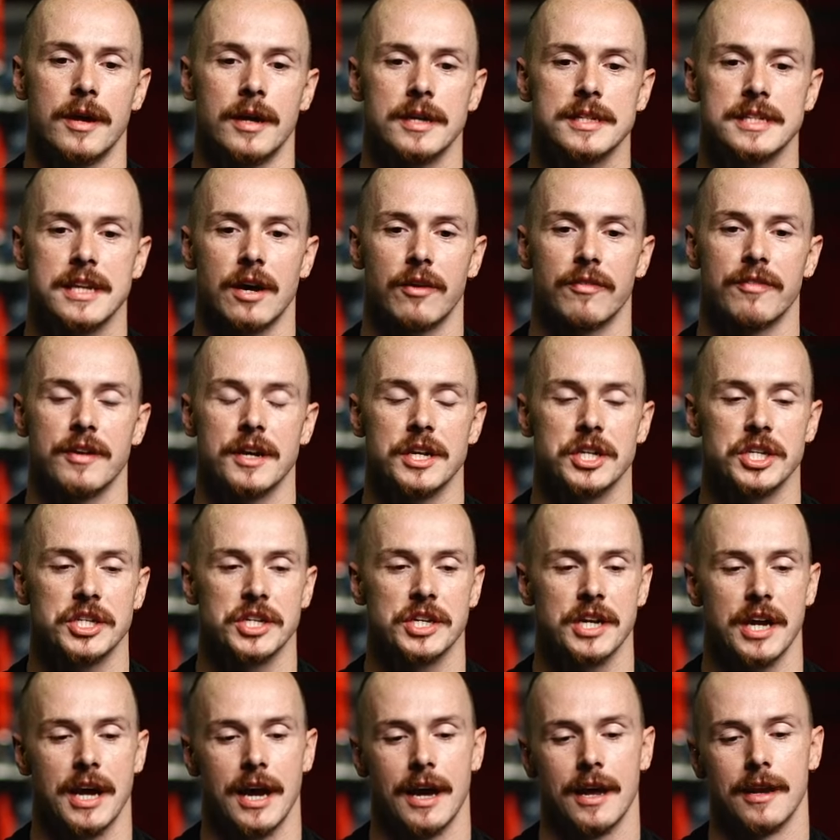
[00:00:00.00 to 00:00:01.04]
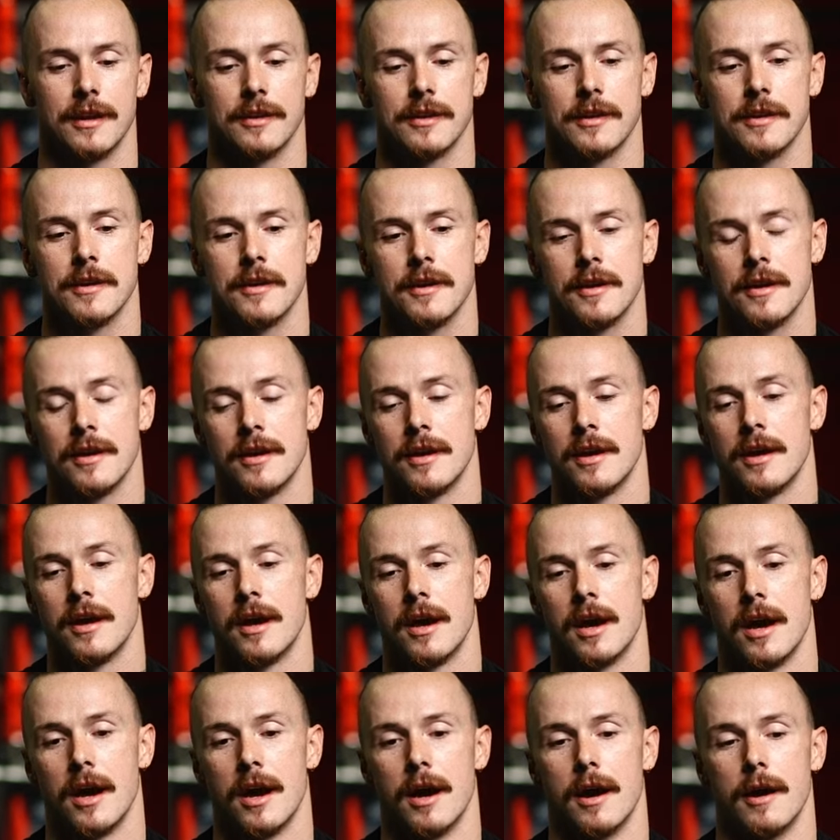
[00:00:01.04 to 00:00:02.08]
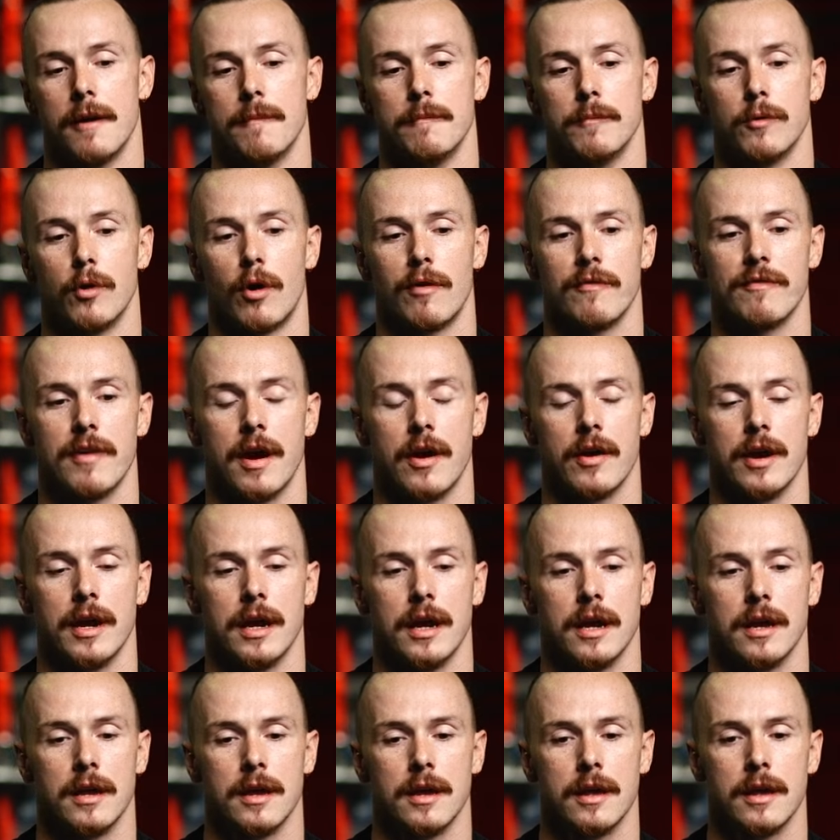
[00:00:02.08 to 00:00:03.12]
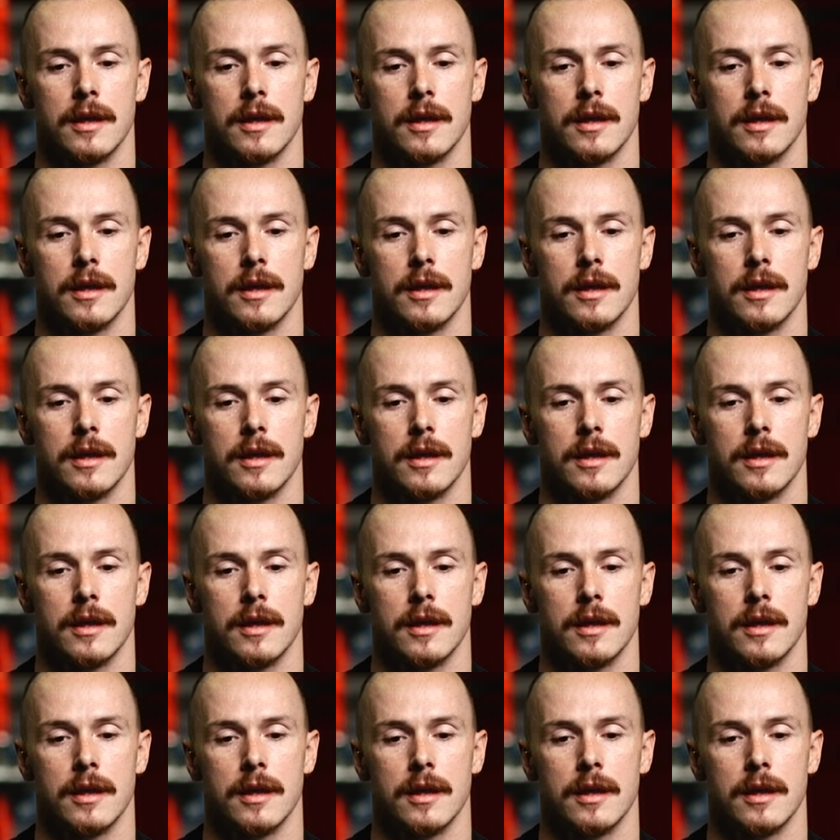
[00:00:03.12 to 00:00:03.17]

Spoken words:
selfish and not very